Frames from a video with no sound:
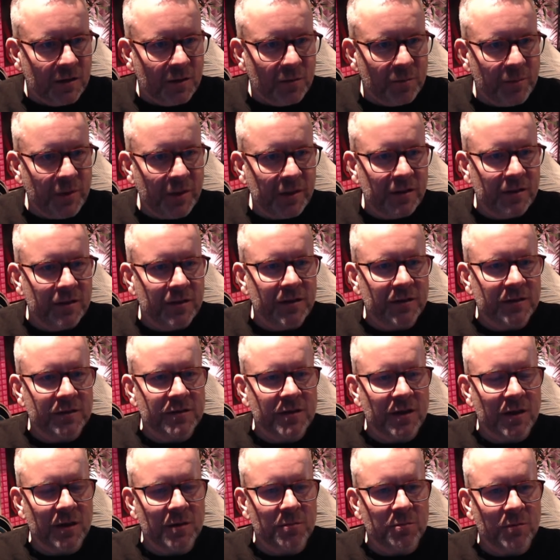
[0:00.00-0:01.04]
But this
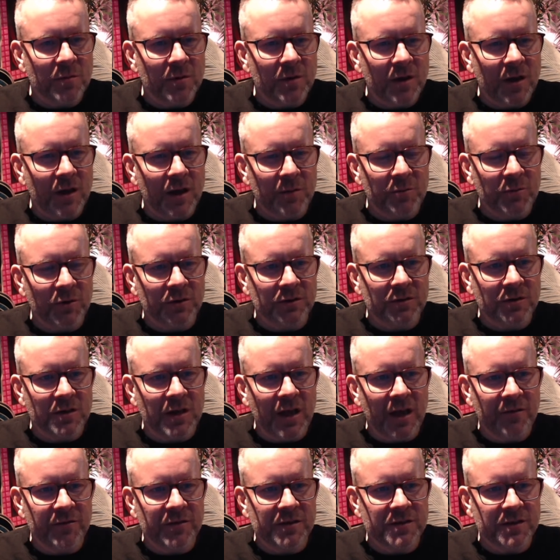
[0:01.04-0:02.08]
time, I'm not going to
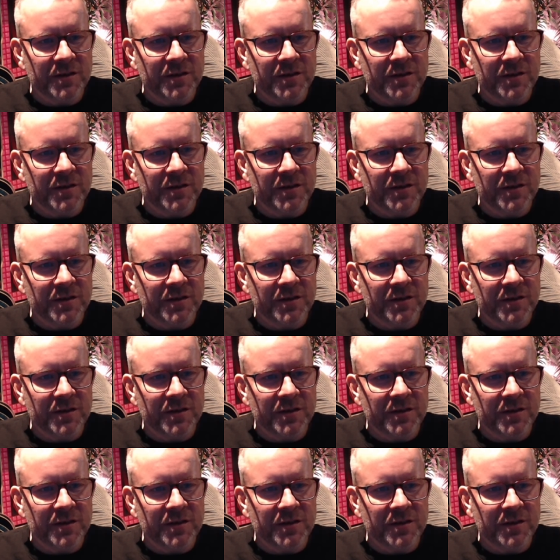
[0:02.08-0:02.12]
have this